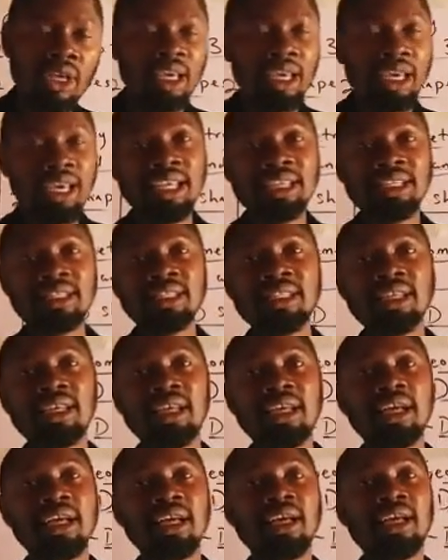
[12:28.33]
is
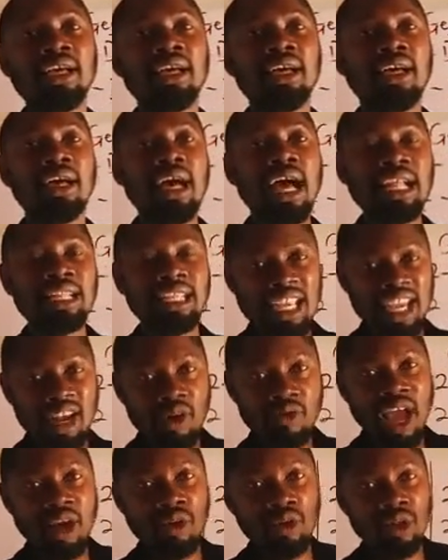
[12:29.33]
an
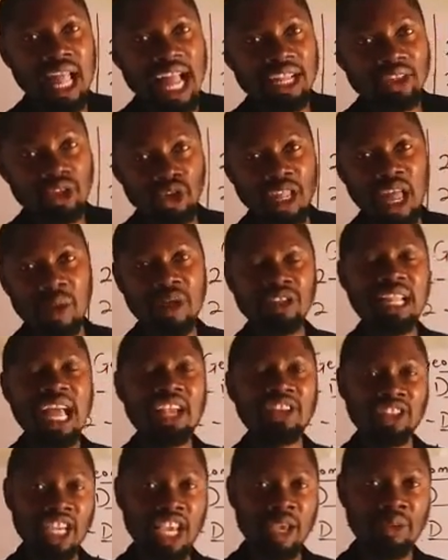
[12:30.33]
irregular
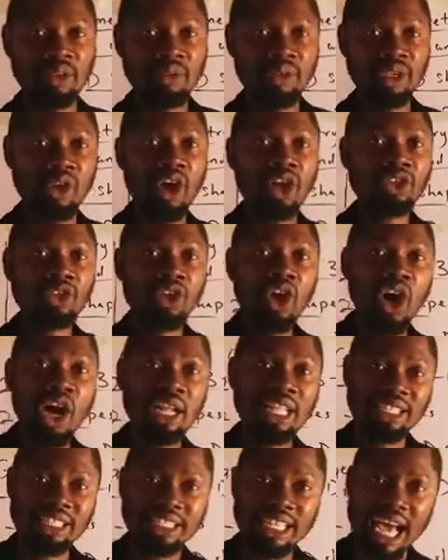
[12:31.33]
two-dimensional shape because
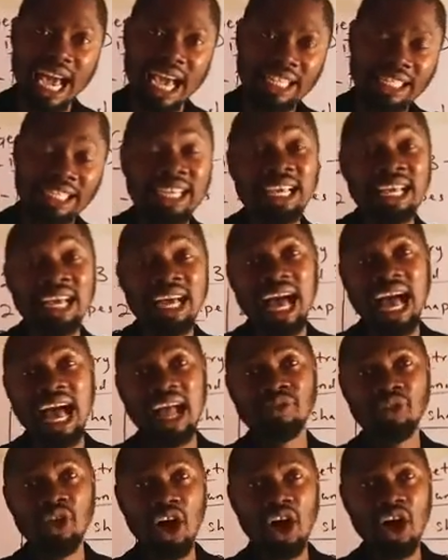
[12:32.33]
all the sides
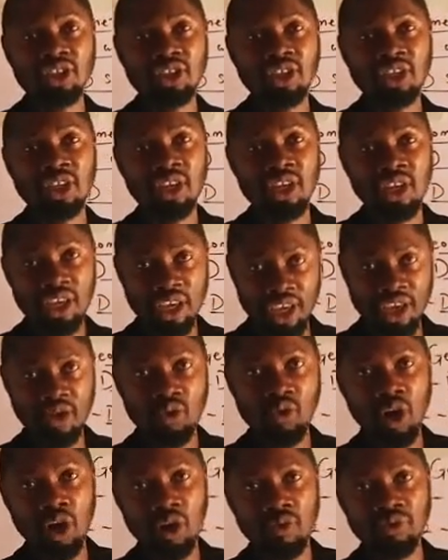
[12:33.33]
are not
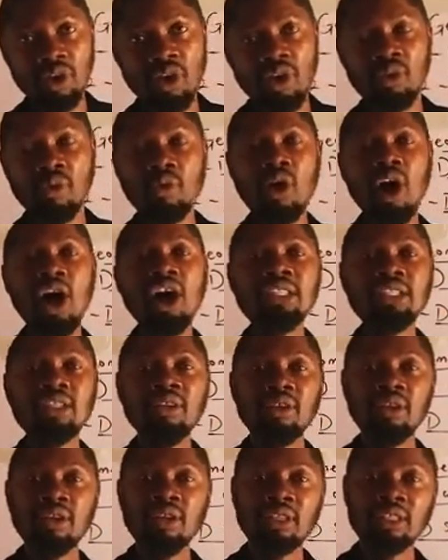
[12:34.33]
equal. Once
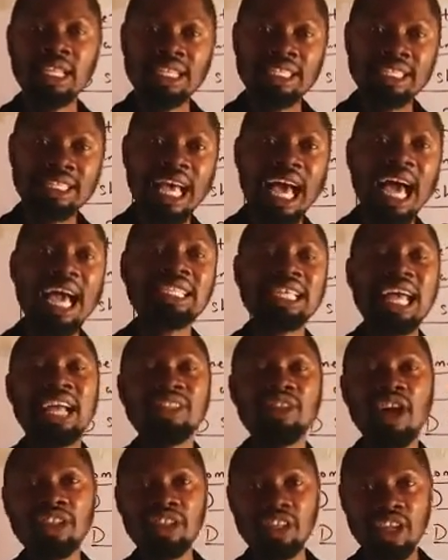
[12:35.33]
the sides
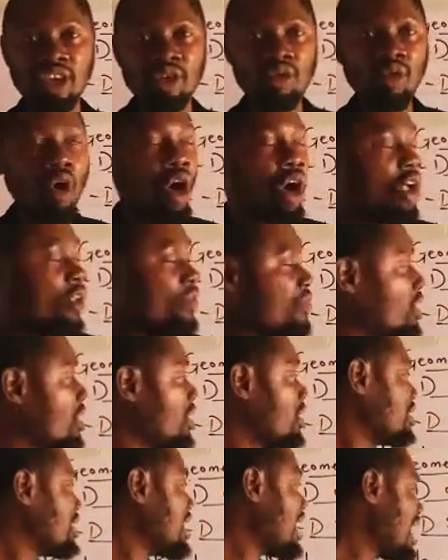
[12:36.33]
are not equal,
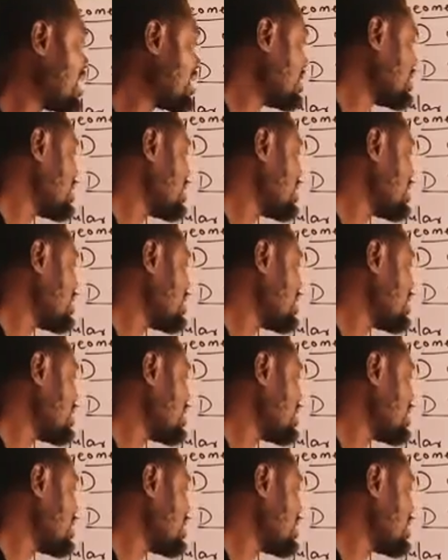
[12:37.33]
then